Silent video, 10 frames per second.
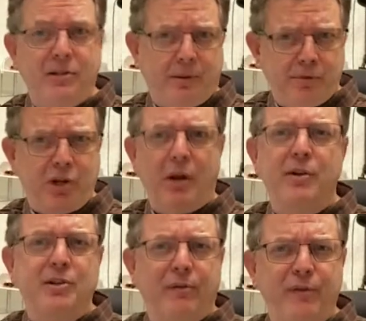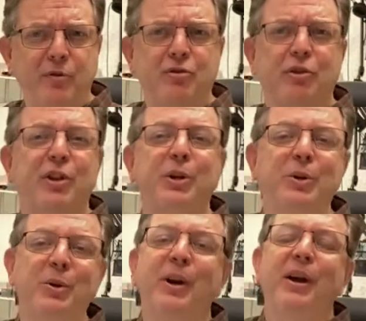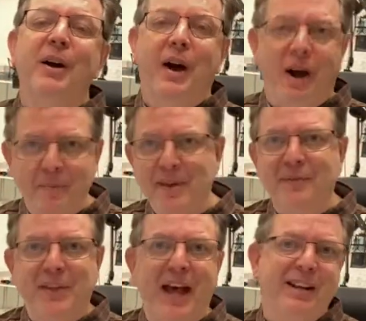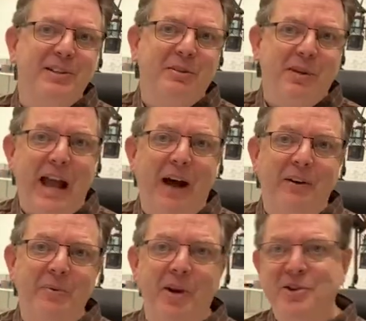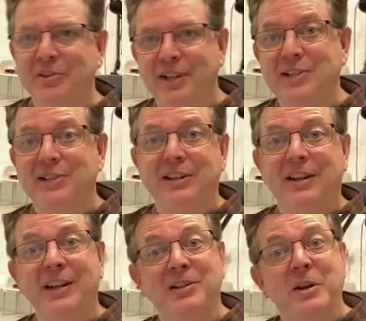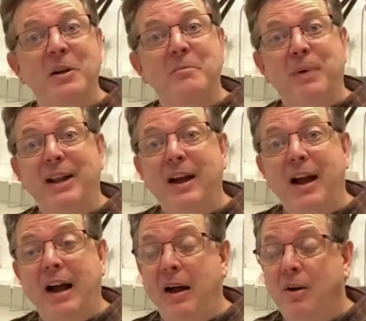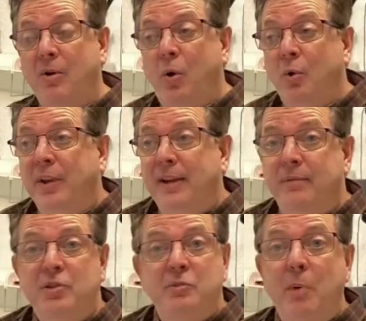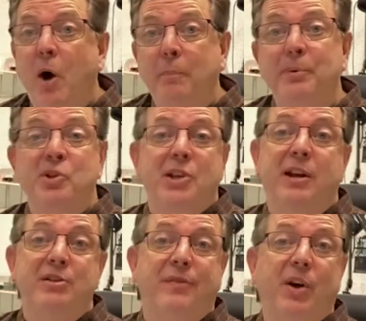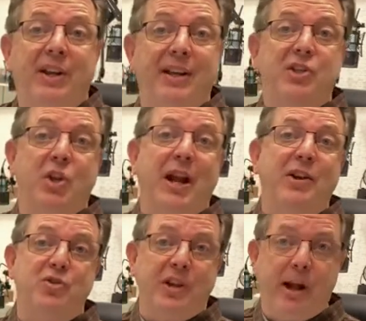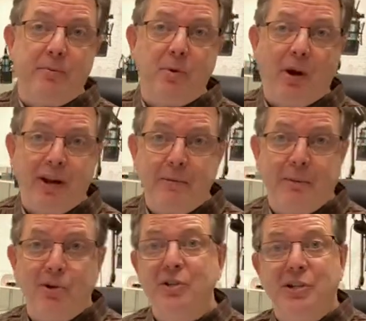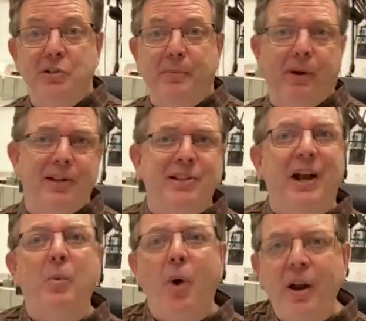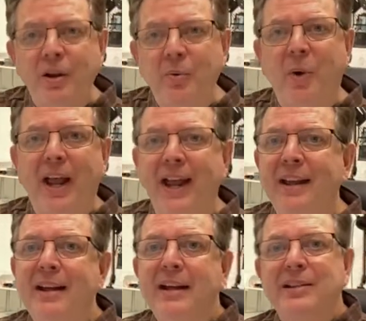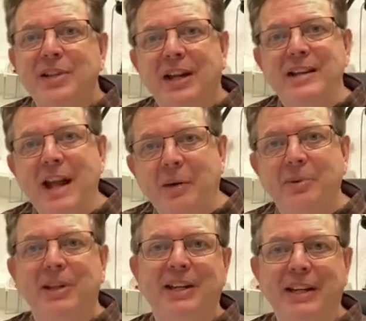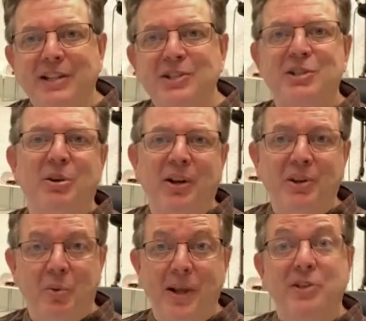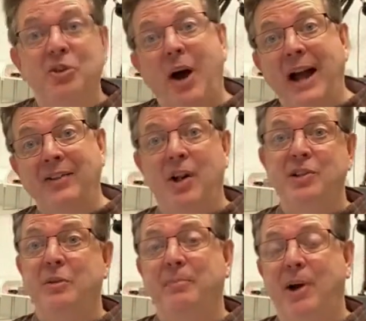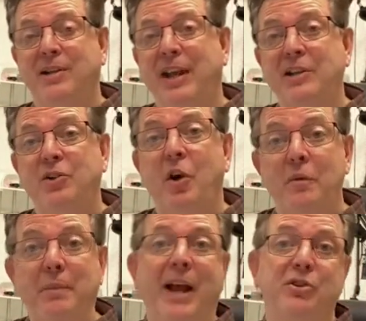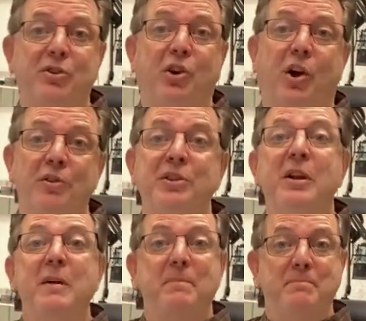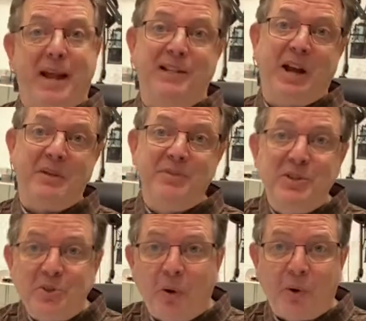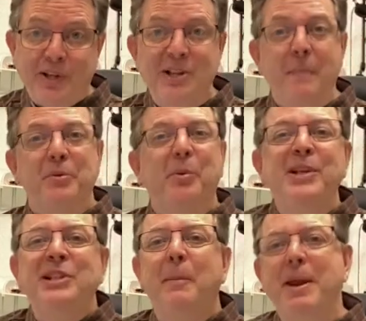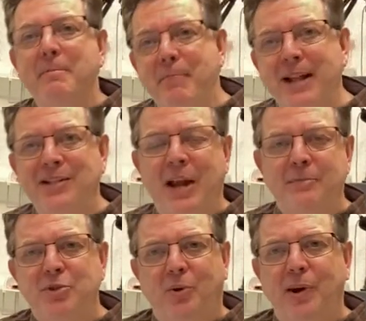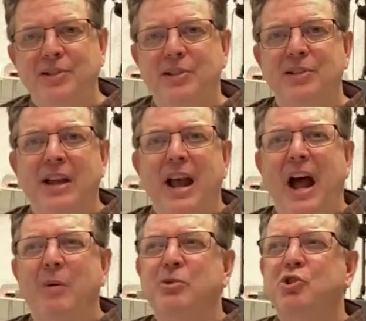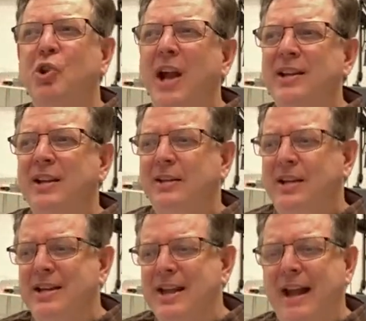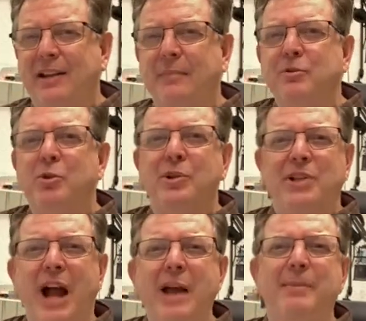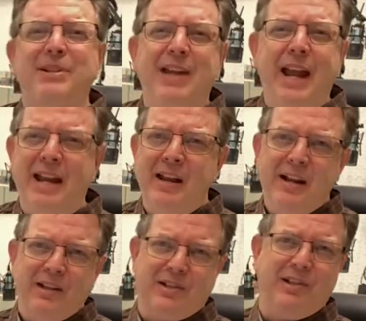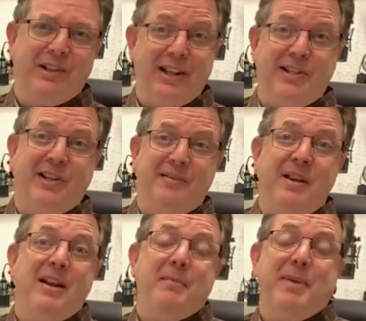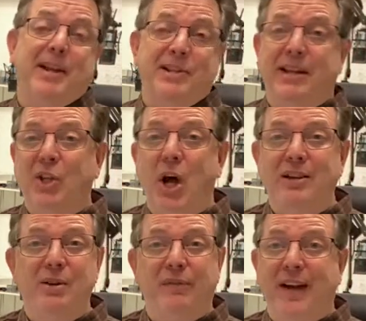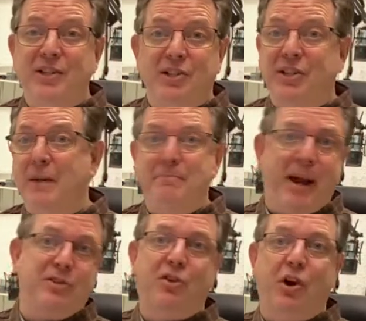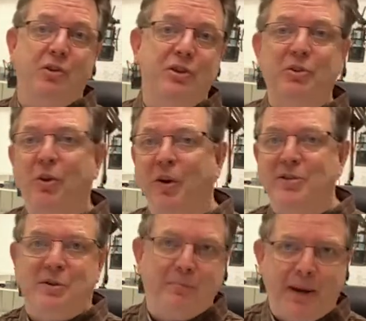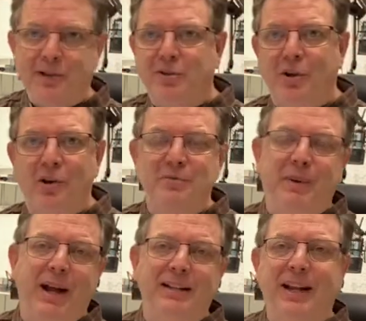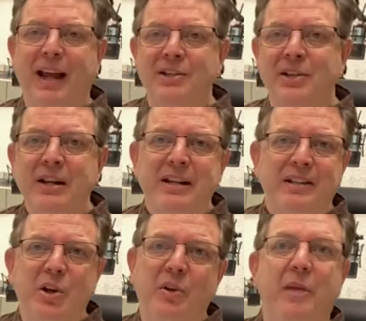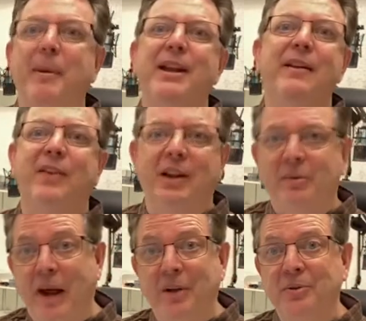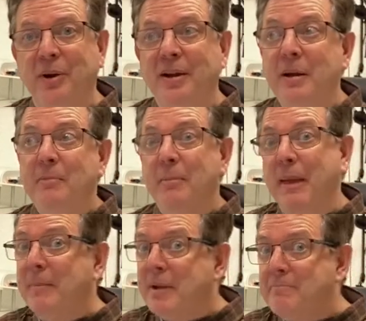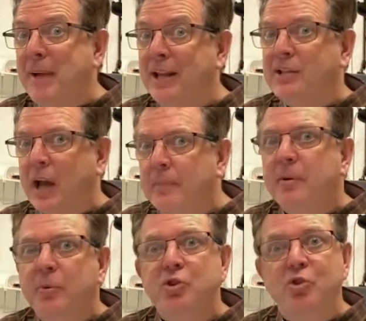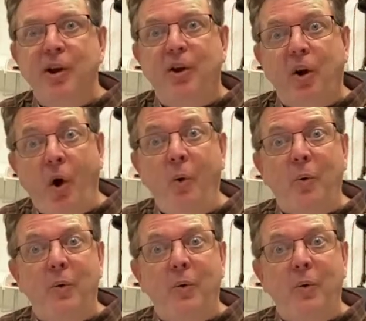I'm jealous of future you, if that is the reality when you're listening to this. But only a small percentage of our kids could actually come to our in-person experience. And I wanted a way to connect with the kids during the week. So I launched a podcast called Pastor Karl's Bedtime Stories. The reason I made it Bedtime Stories is I was trying to connect them to a time of day to listen. Because I thought, if I just say Pastor Karl's Stories or Pastor Karl's Podcast, they might never get around to it. But maybe at bedtime, it would trigger, oh,